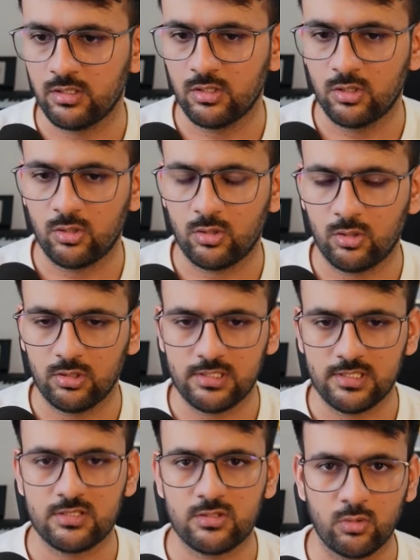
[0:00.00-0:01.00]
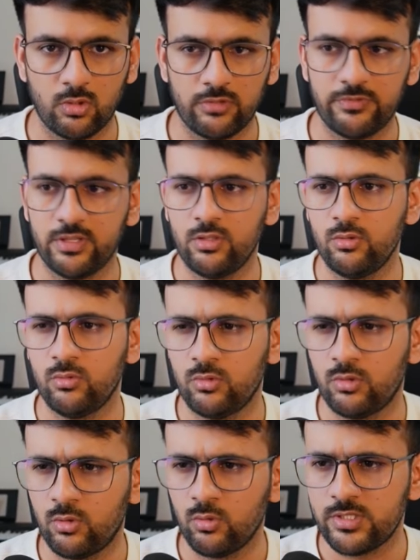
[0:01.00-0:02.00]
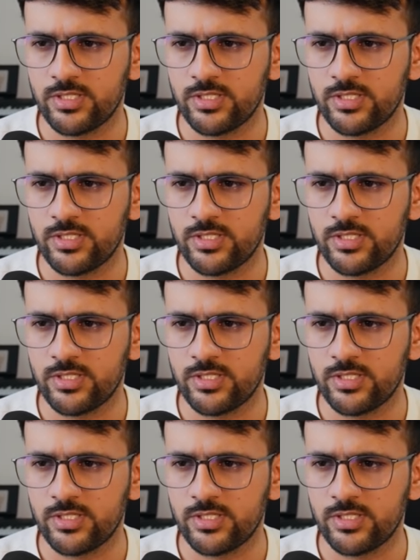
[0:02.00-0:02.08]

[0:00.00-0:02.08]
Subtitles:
all this code with you. Do check